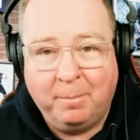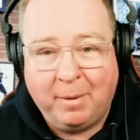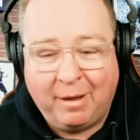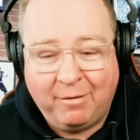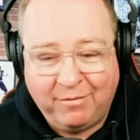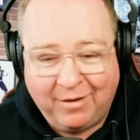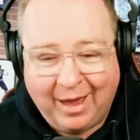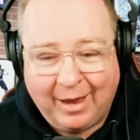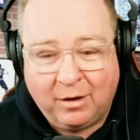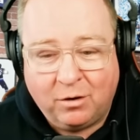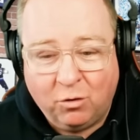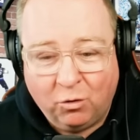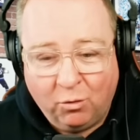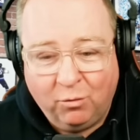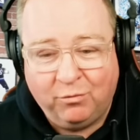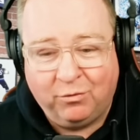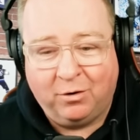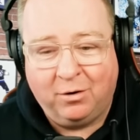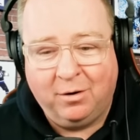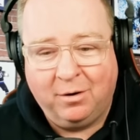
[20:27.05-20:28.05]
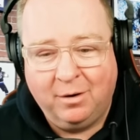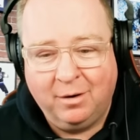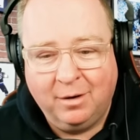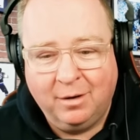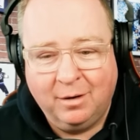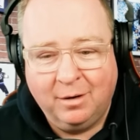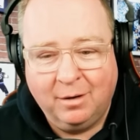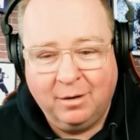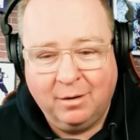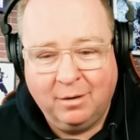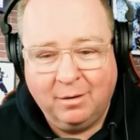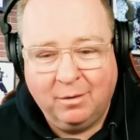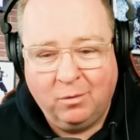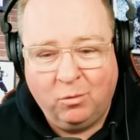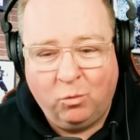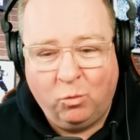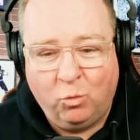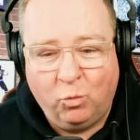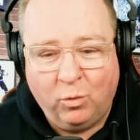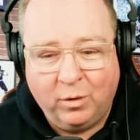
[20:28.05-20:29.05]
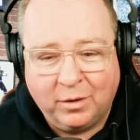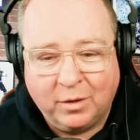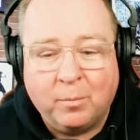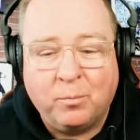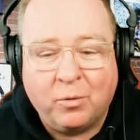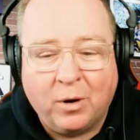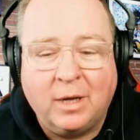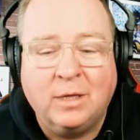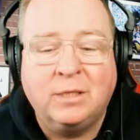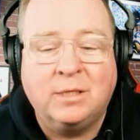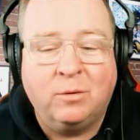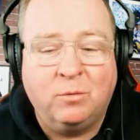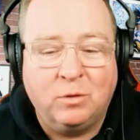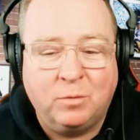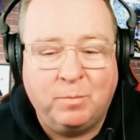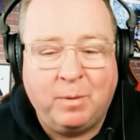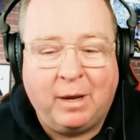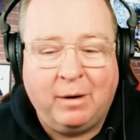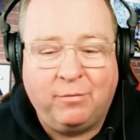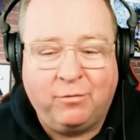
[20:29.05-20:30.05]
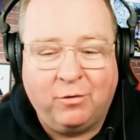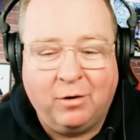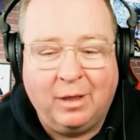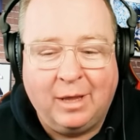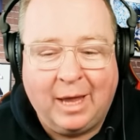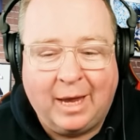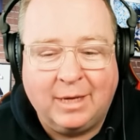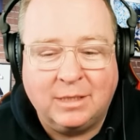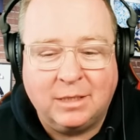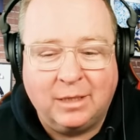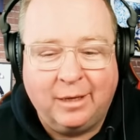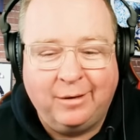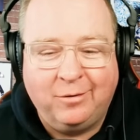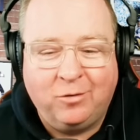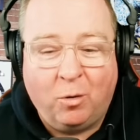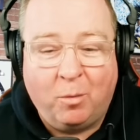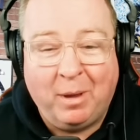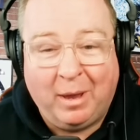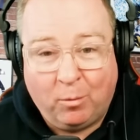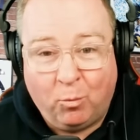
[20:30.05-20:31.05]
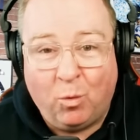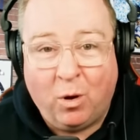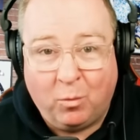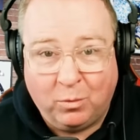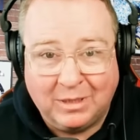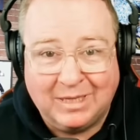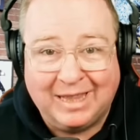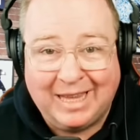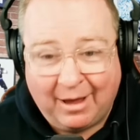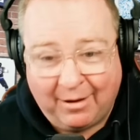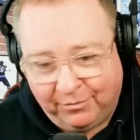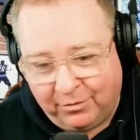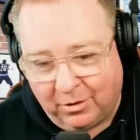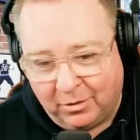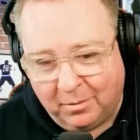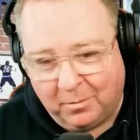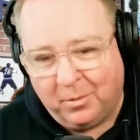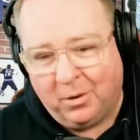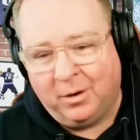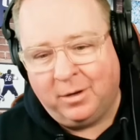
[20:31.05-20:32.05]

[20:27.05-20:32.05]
by Vancouver with the price that was paid for Elias Lindholm and what was left on the